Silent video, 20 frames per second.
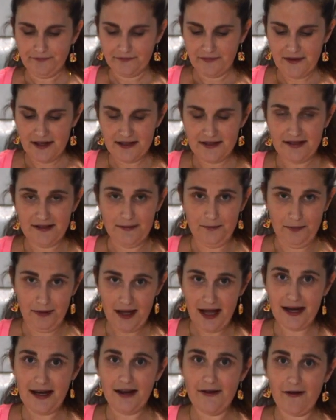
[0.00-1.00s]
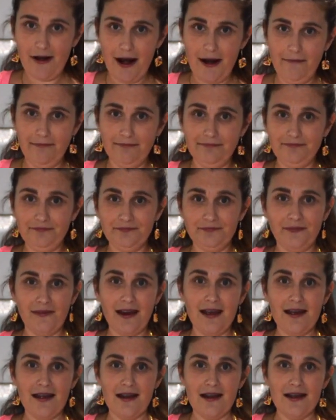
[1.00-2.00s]
This is bloody great.
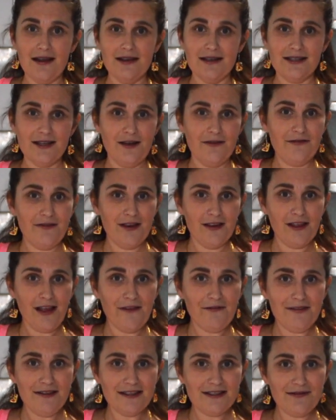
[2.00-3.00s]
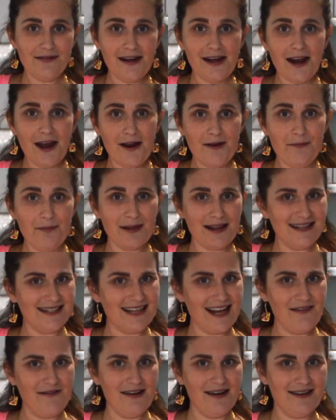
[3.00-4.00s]
So if you love this video, please
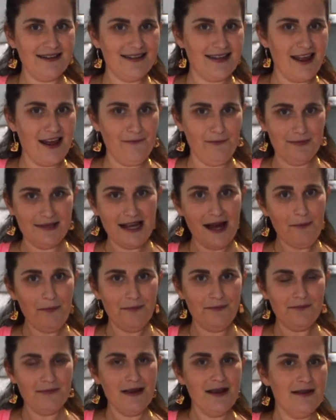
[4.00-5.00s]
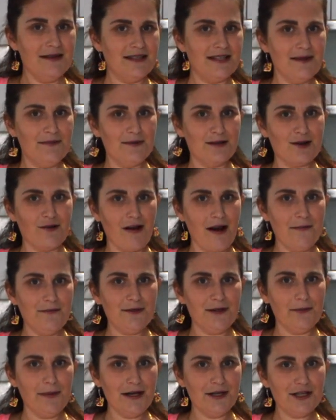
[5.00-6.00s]
give it a thumbs up, subscribe
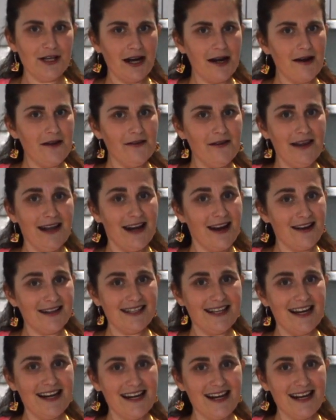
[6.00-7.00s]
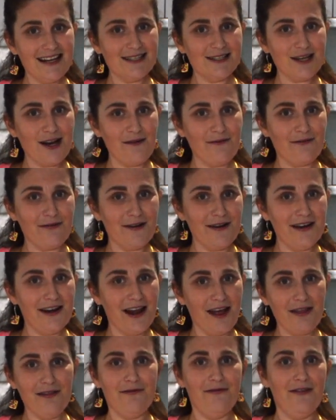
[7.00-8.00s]
to my channel, and I'll see you next time for
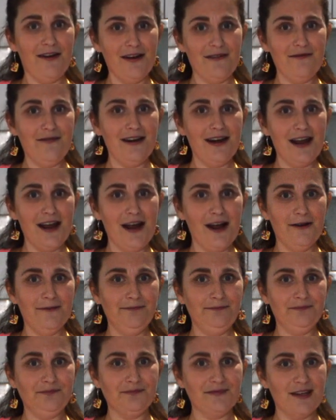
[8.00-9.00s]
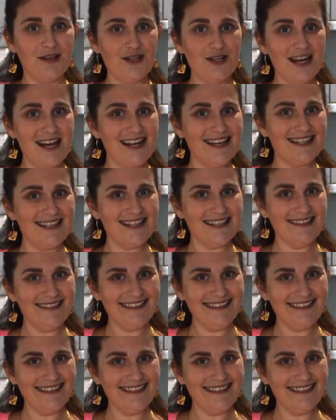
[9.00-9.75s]
another fun video. Cheers!